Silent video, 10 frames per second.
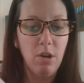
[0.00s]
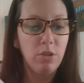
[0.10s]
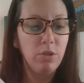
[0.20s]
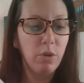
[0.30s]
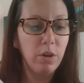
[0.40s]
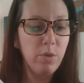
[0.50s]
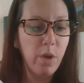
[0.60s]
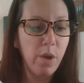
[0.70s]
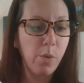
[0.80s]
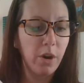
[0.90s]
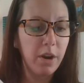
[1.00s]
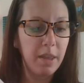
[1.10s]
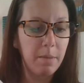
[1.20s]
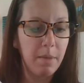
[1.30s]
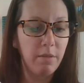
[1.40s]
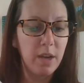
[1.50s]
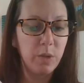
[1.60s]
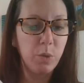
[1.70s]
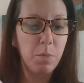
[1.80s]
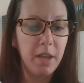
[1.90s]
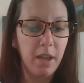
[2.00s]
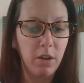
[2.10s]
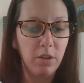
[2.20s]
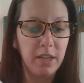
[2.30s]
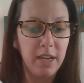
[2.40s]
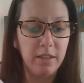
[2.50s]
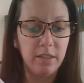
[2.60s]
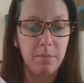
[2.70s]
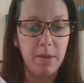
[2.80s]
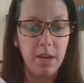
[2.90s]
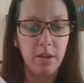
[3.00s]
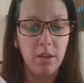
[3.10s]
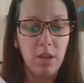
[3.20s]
nor do I worry that my race will be held against me.